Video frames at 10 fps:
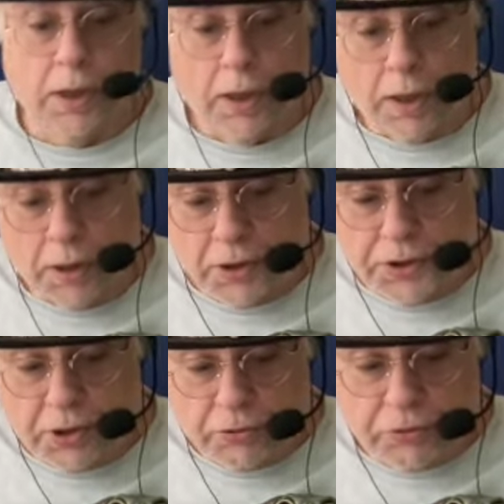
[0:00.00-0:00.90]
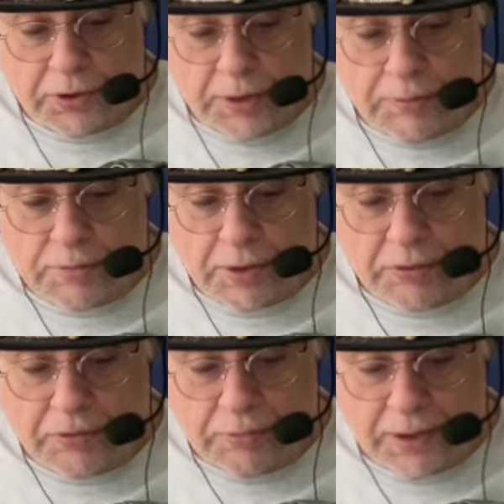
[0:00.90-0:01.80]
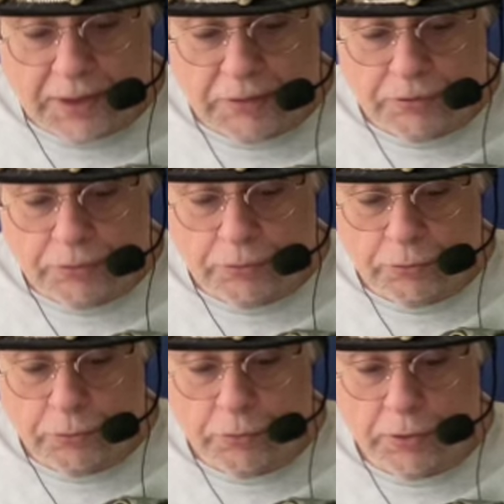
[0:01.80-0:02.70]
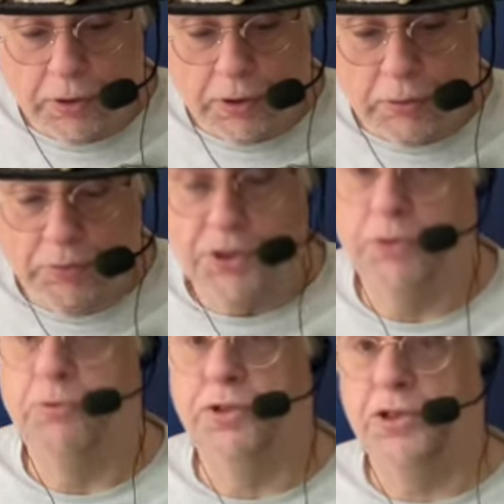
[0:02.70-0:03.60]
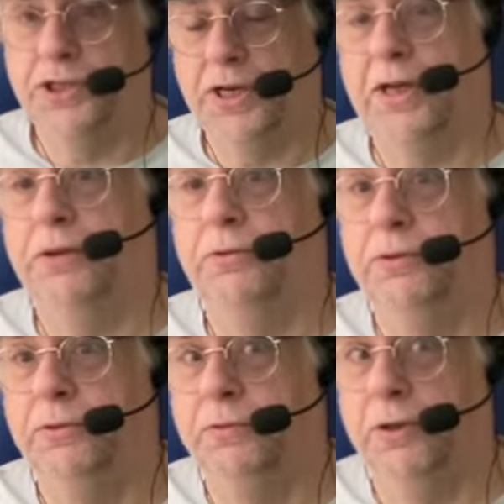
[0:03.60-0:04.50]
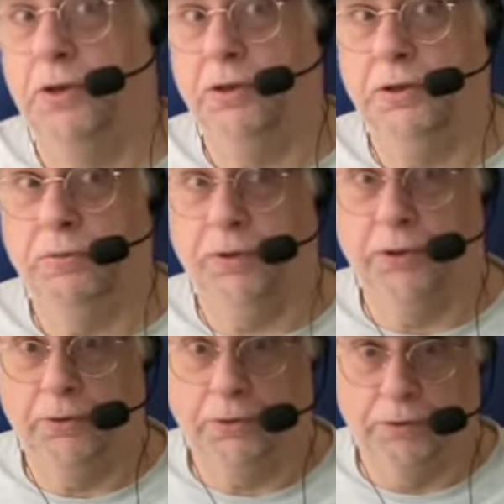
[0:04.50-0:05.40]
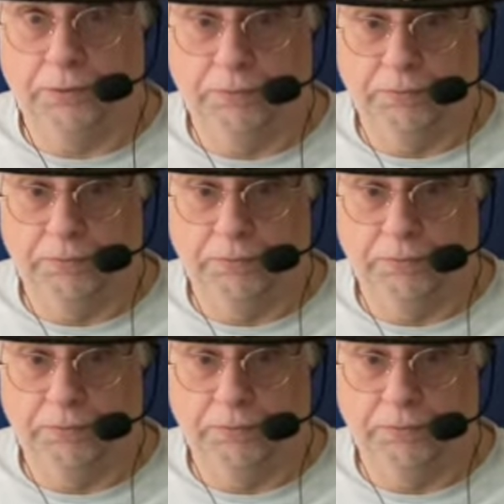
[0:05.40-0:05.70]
Uh, she also keeps bouncing back to uh, when she was a child, talking with her,